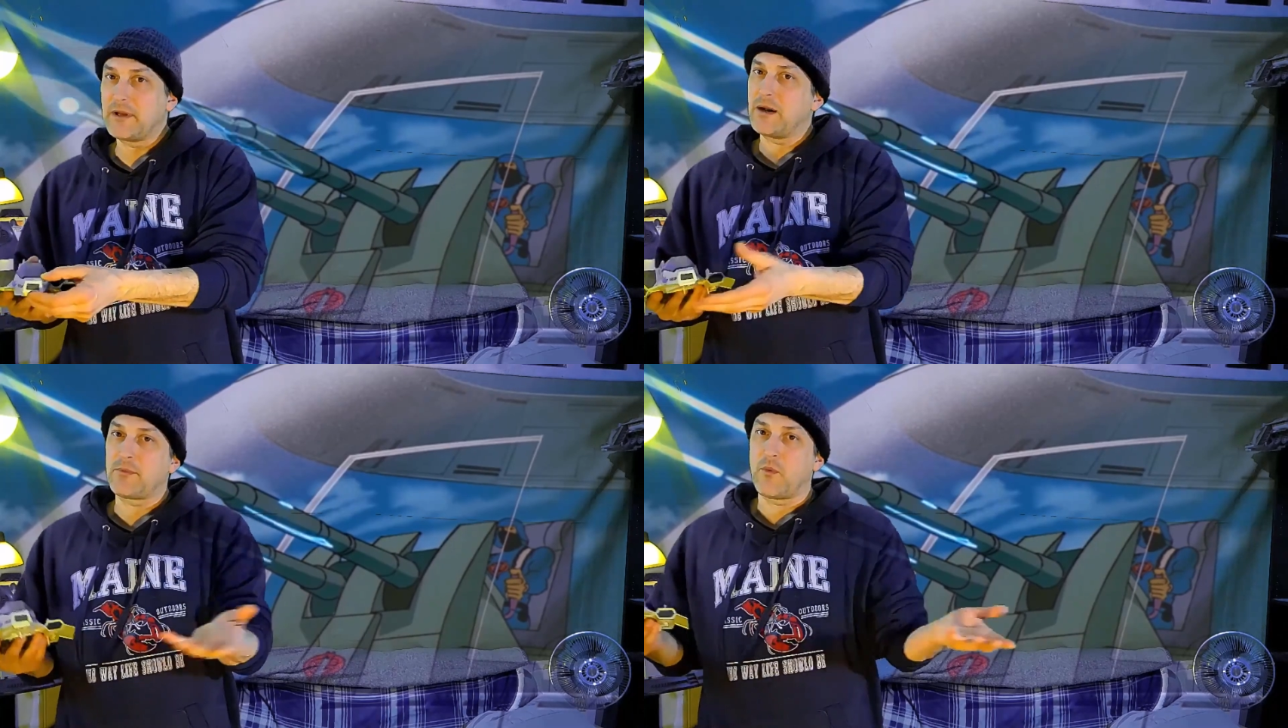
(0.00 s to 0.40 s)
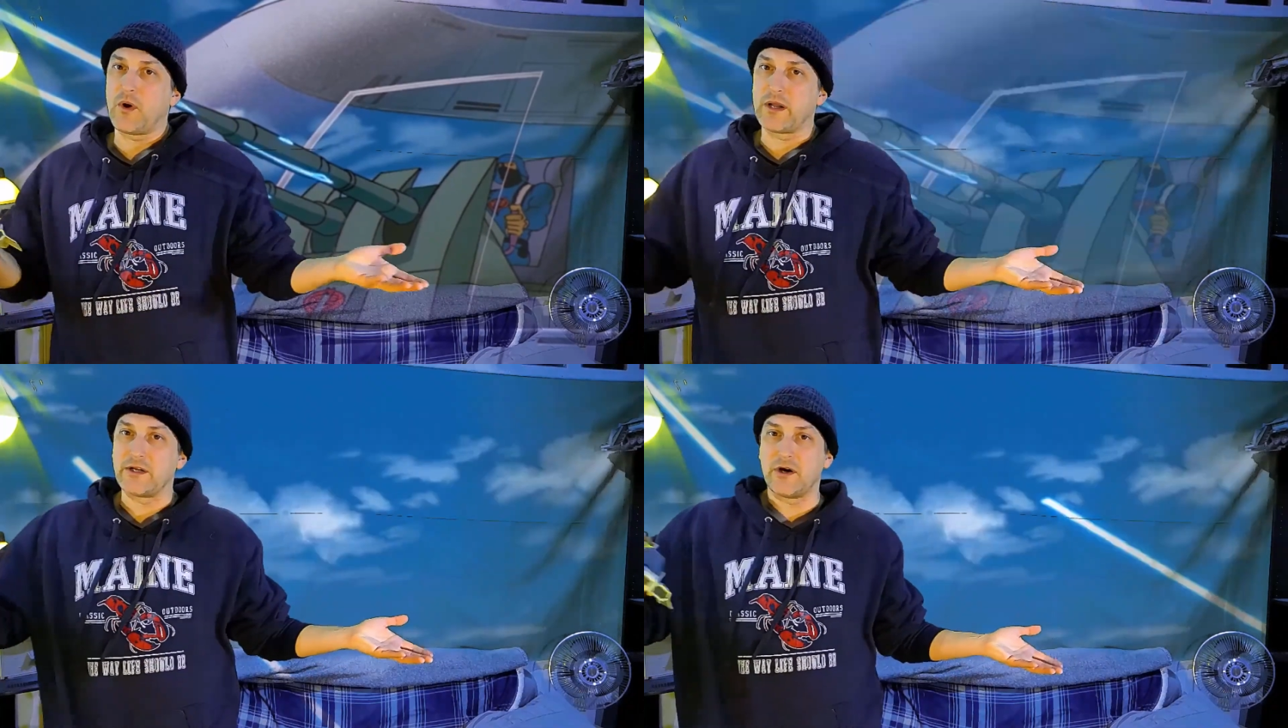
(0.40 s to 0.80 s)
number
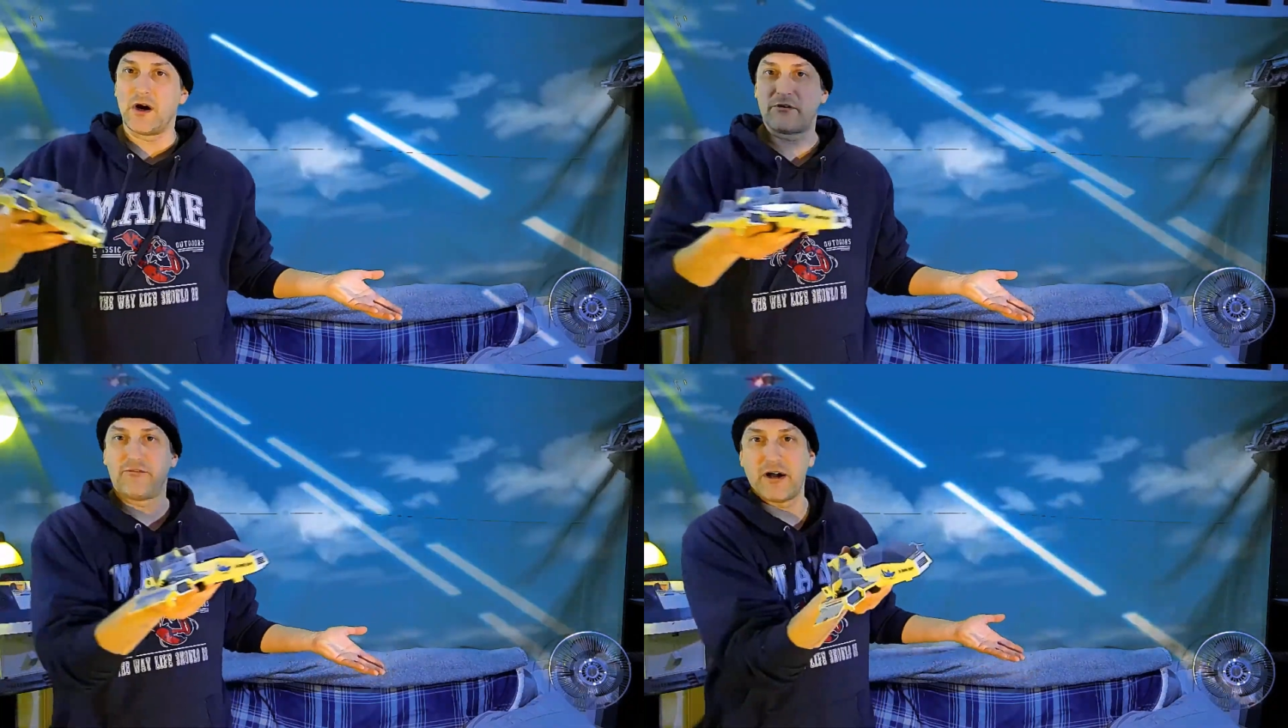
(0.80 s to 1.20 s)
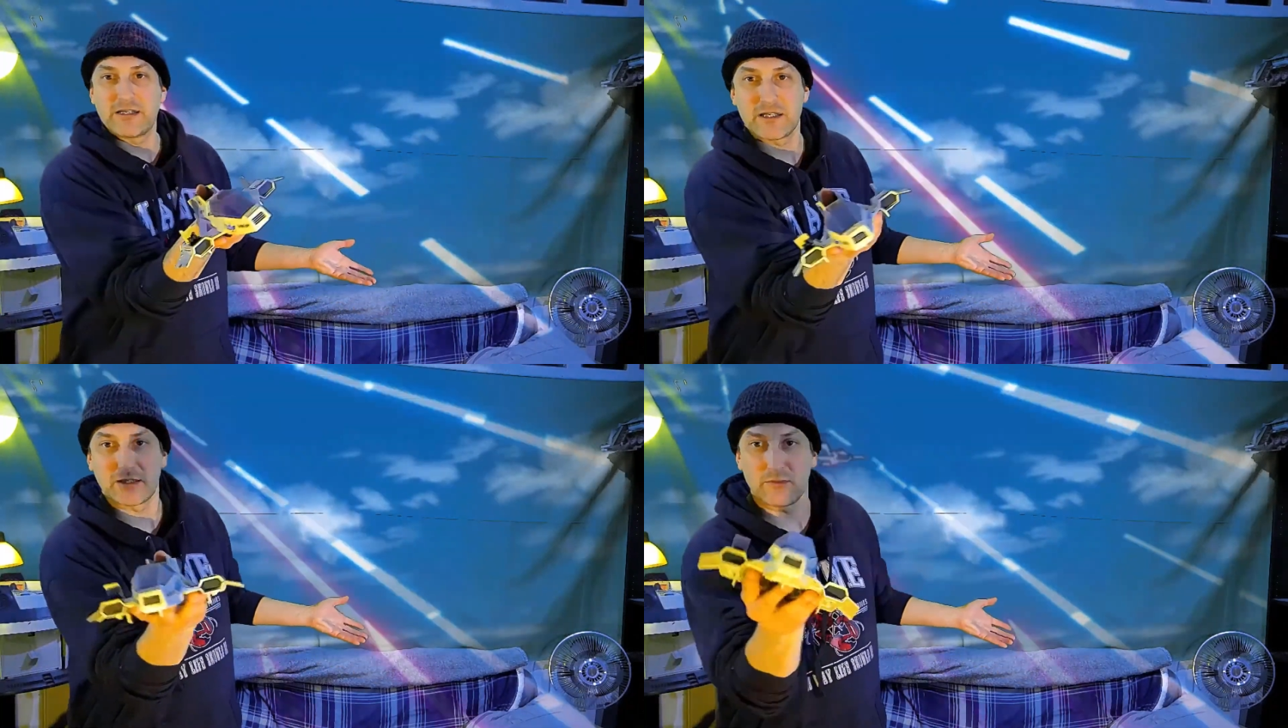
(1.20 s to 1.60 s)
one, it
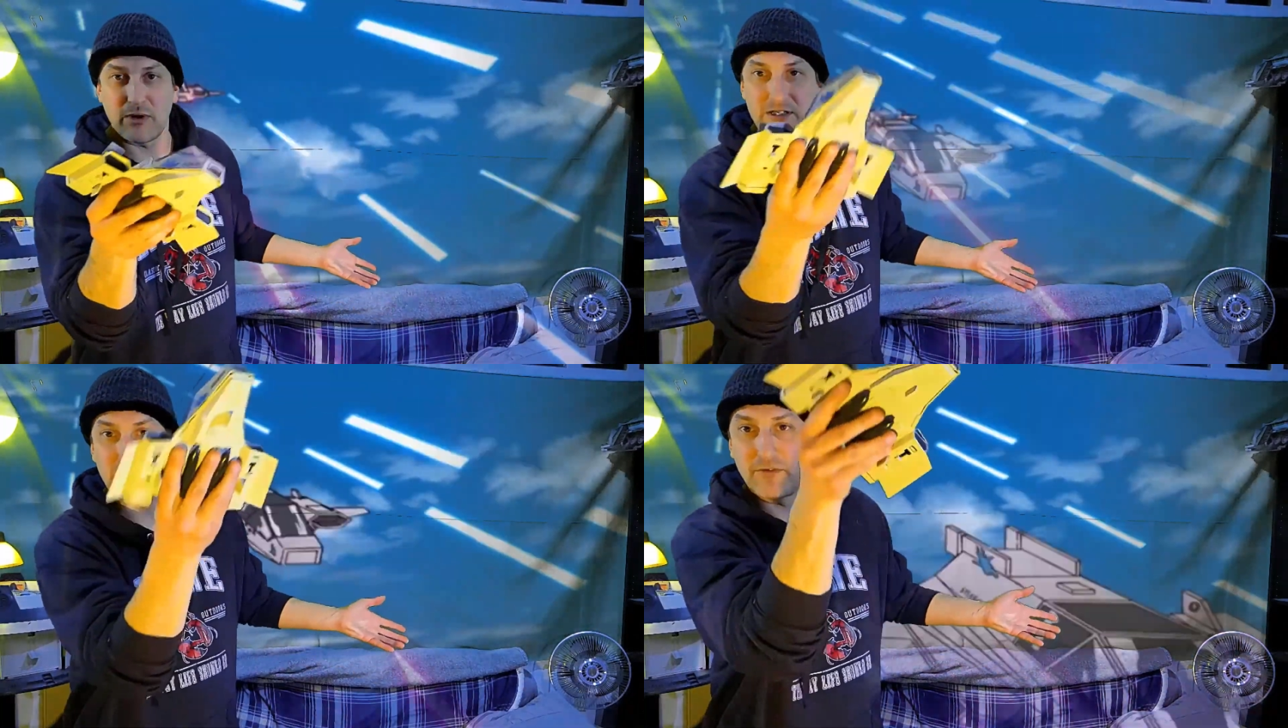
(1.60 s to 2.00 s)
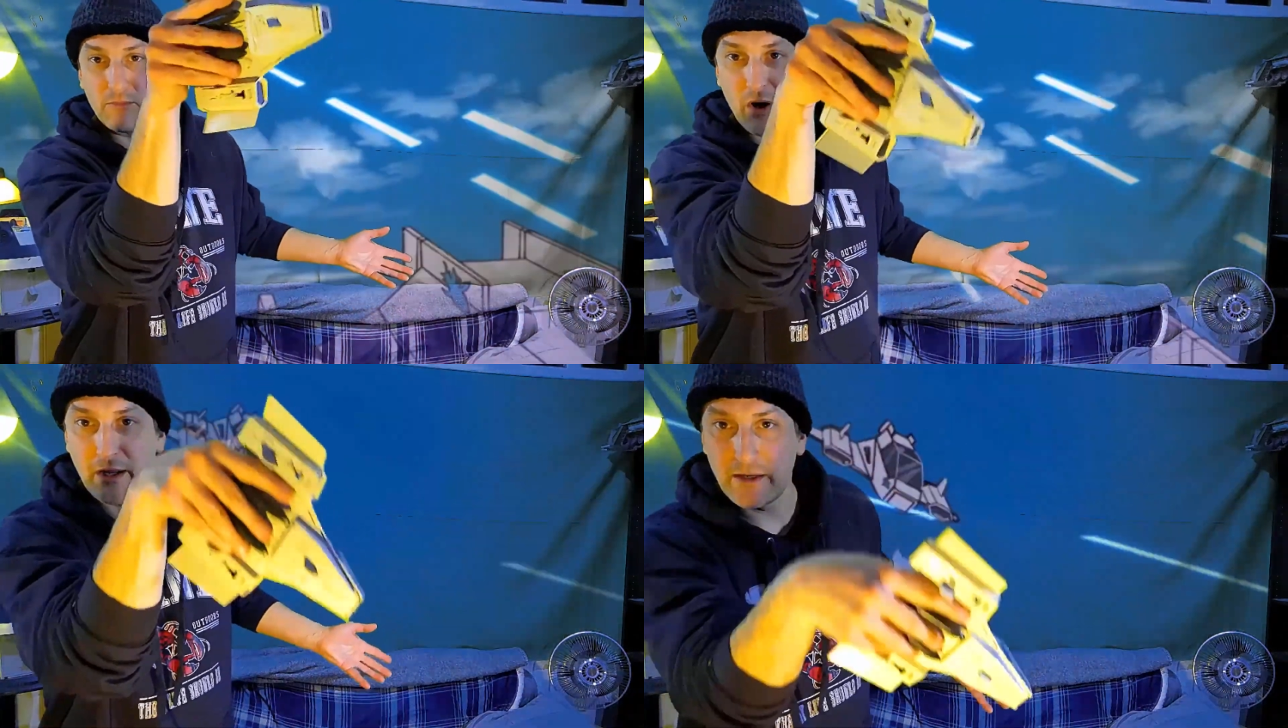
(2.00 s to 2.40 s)
dogfights like the rest of them,
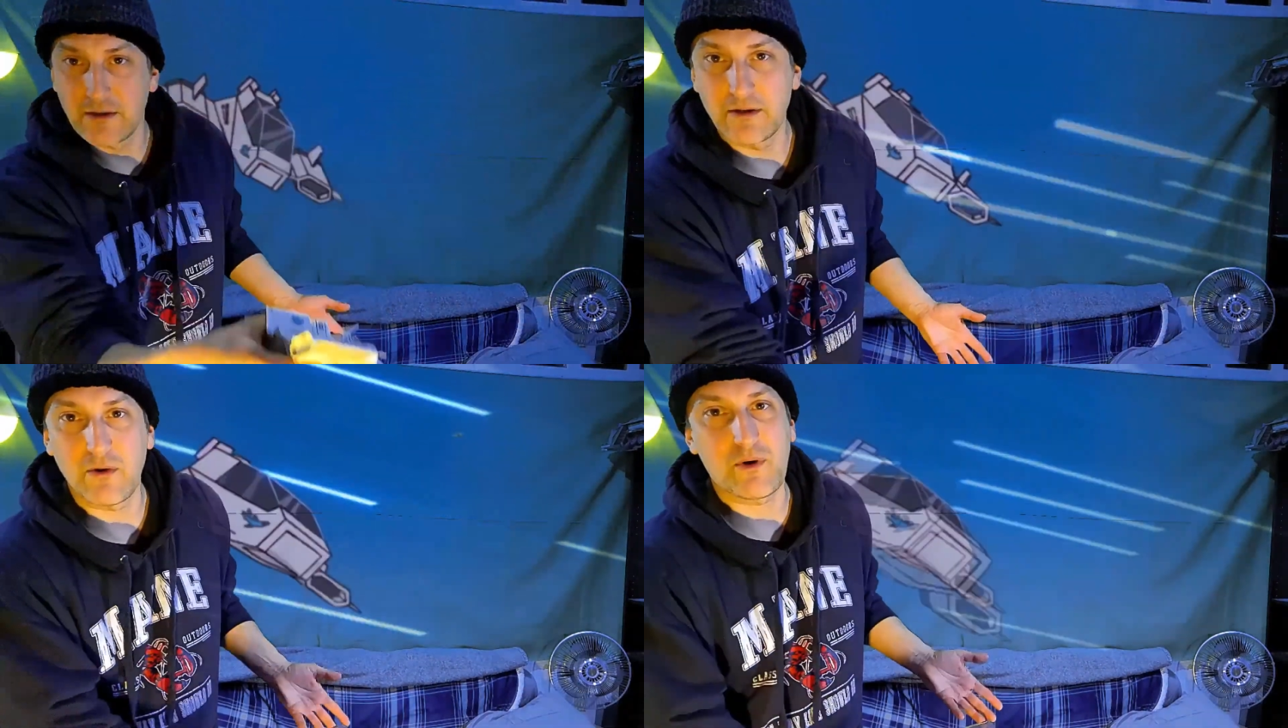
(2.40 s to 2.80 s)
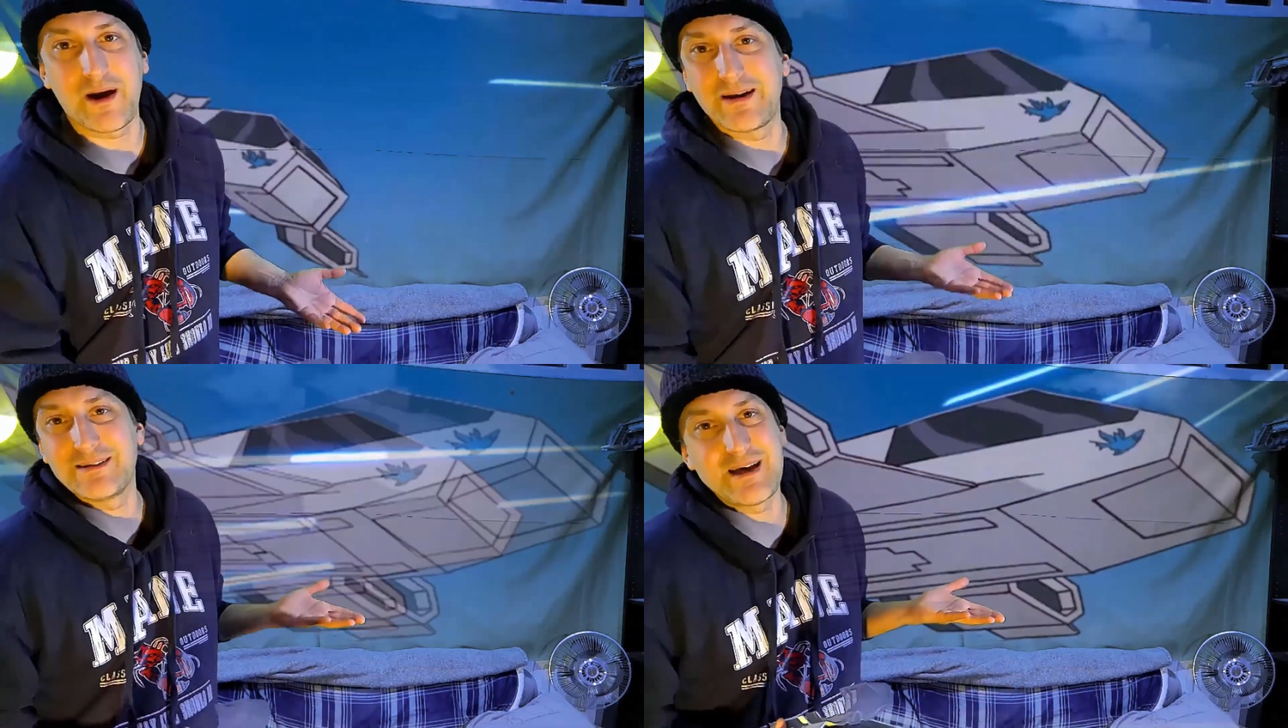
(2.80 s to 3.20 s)
right?
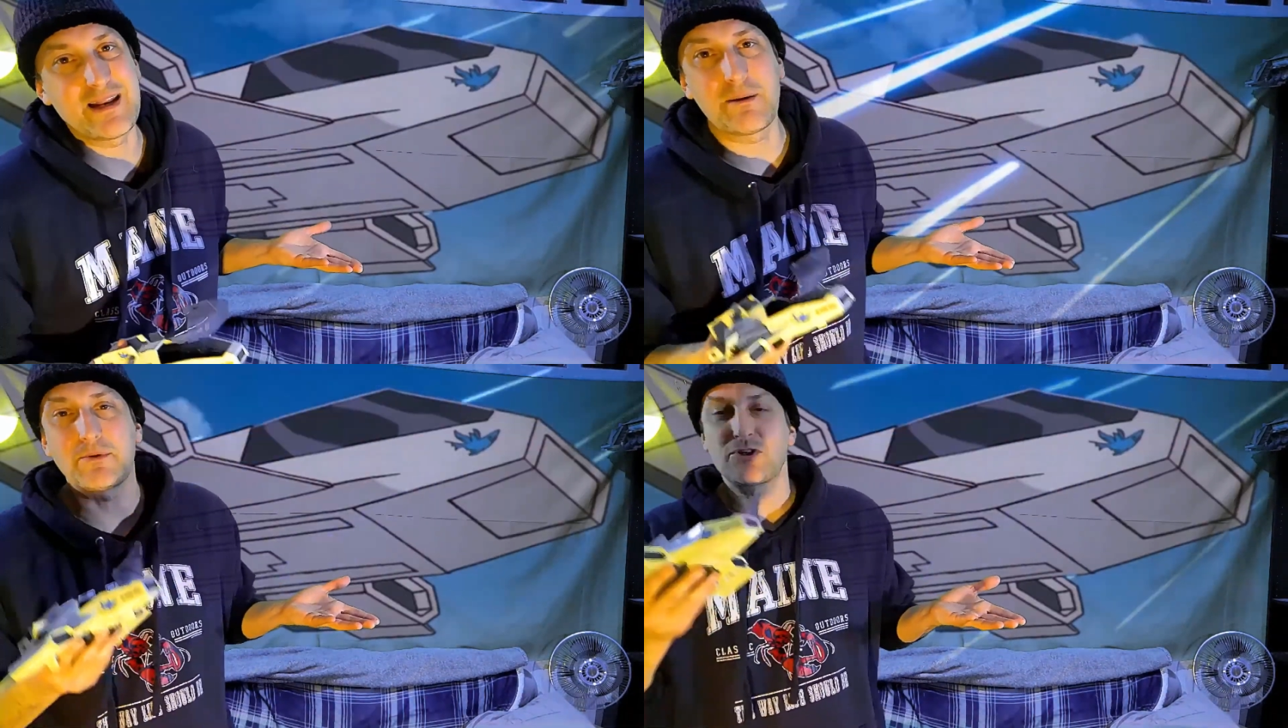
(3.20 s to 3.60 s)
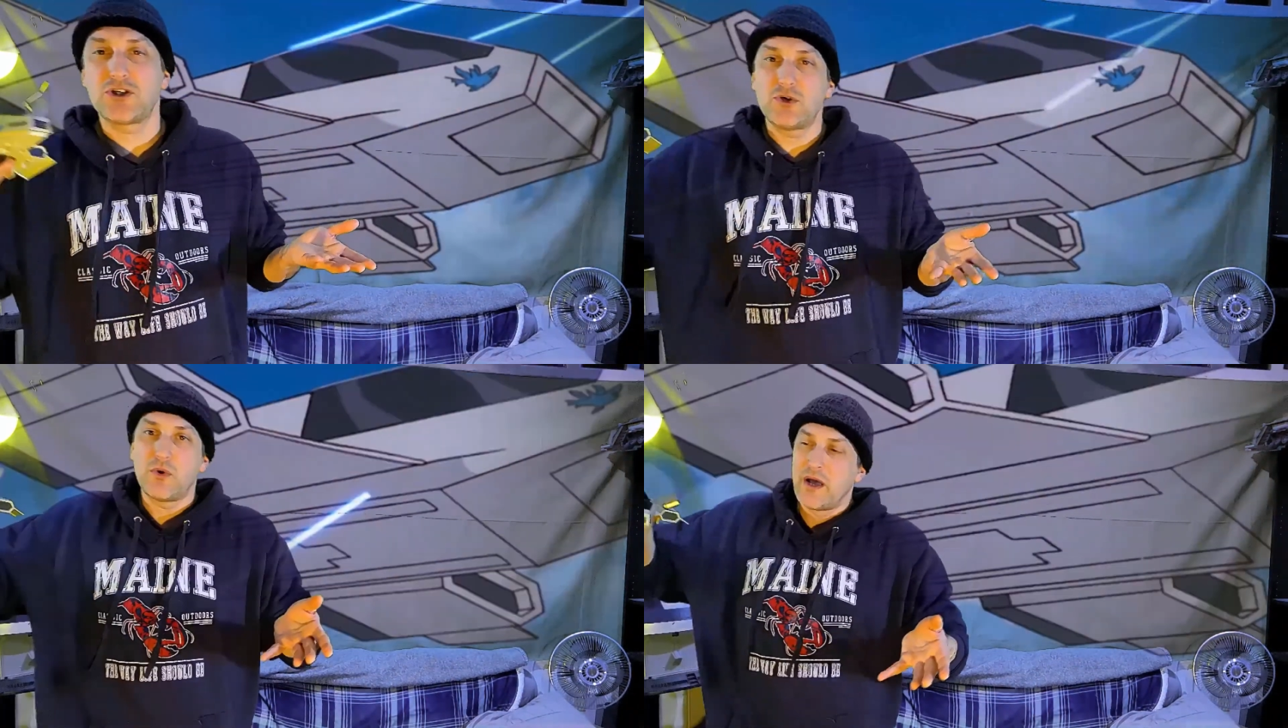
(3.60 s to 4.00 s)
Okay, and number
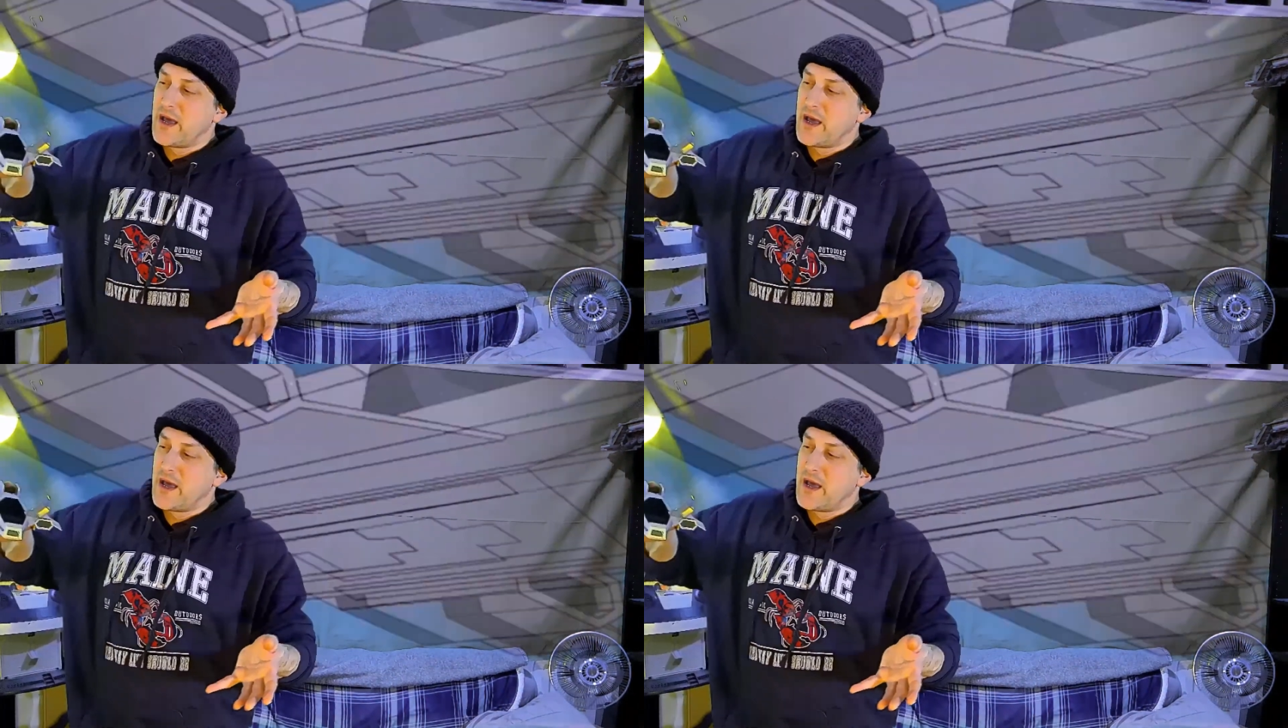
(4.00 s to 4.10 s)
two,